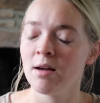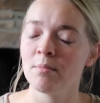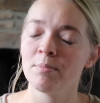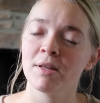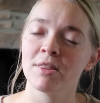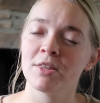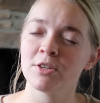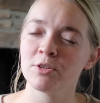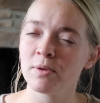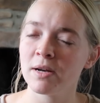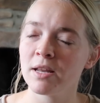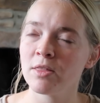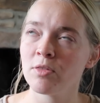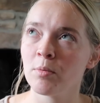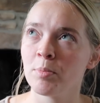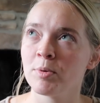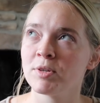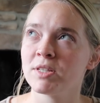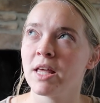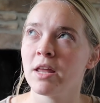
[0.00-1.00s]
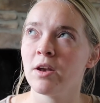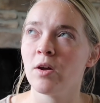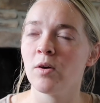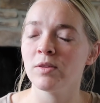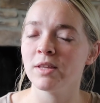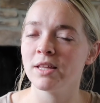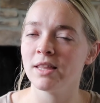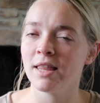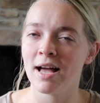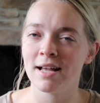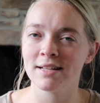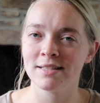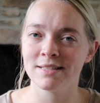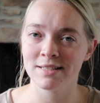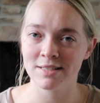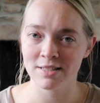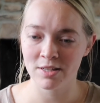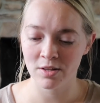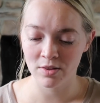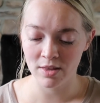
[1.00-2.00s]
but the 23% only lasts
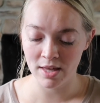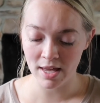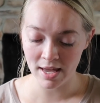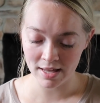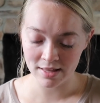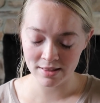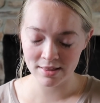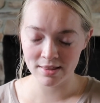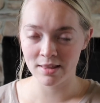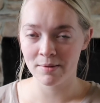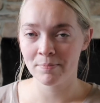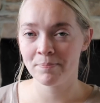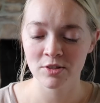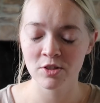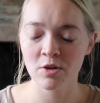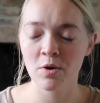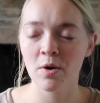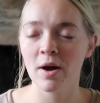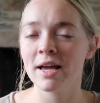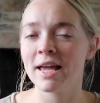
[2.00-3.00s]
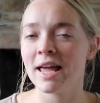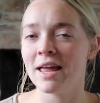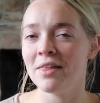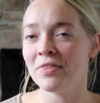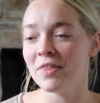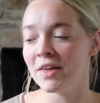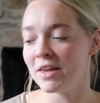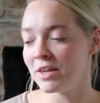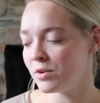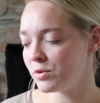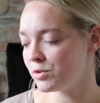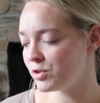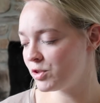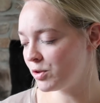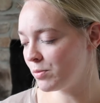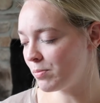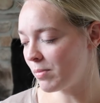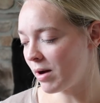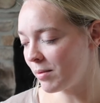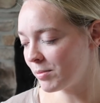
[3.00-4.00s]
until the 8th. So again, thank you
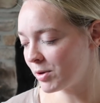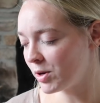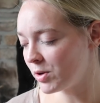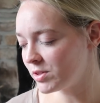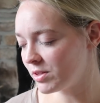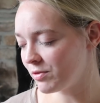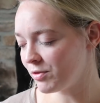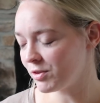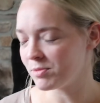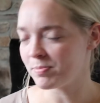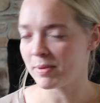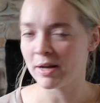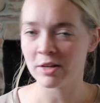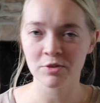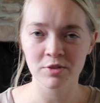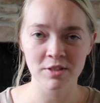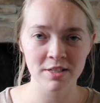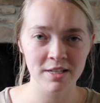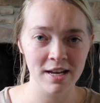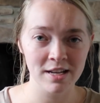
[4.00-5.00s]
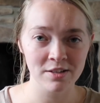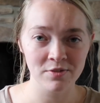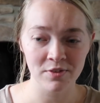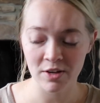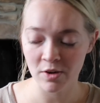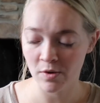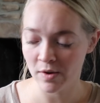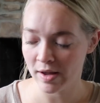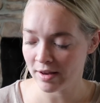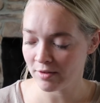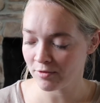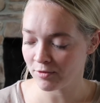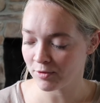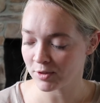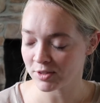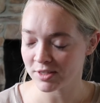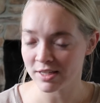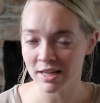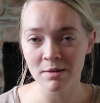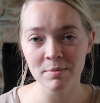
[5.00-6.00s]
to Momcozy for sponsoring today's video and
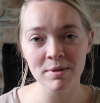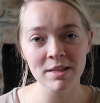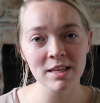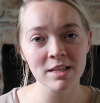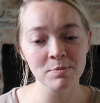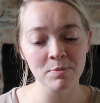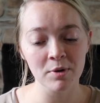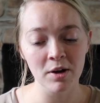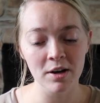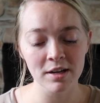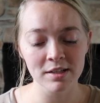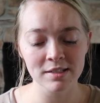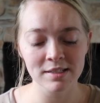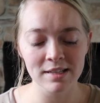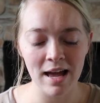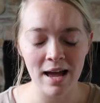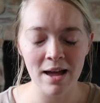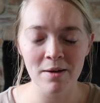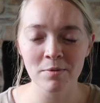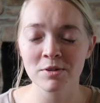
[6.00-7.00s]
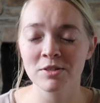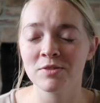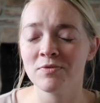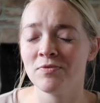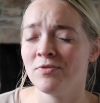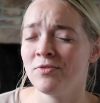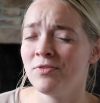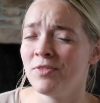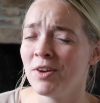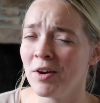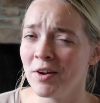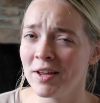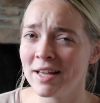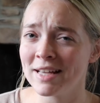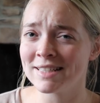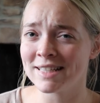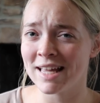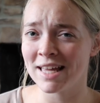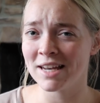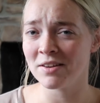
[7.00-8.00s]
for sending me these products. I was very
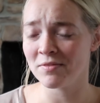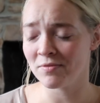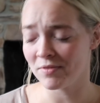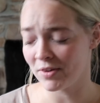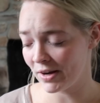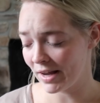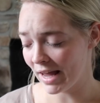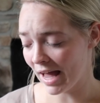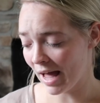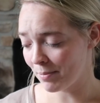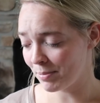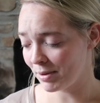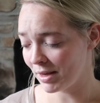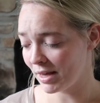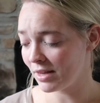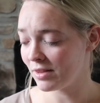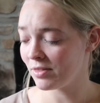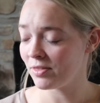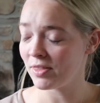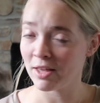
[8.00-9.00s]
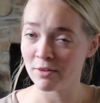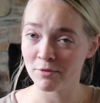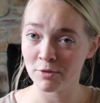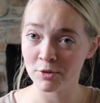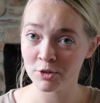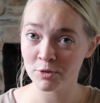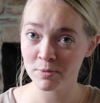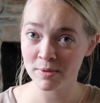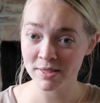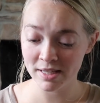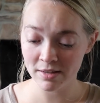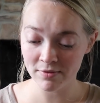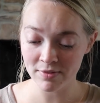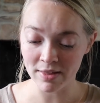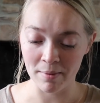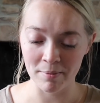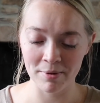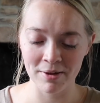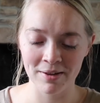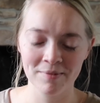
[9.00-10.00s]
excited and very happy and thankful to receive
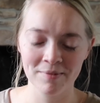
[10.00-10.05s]
them.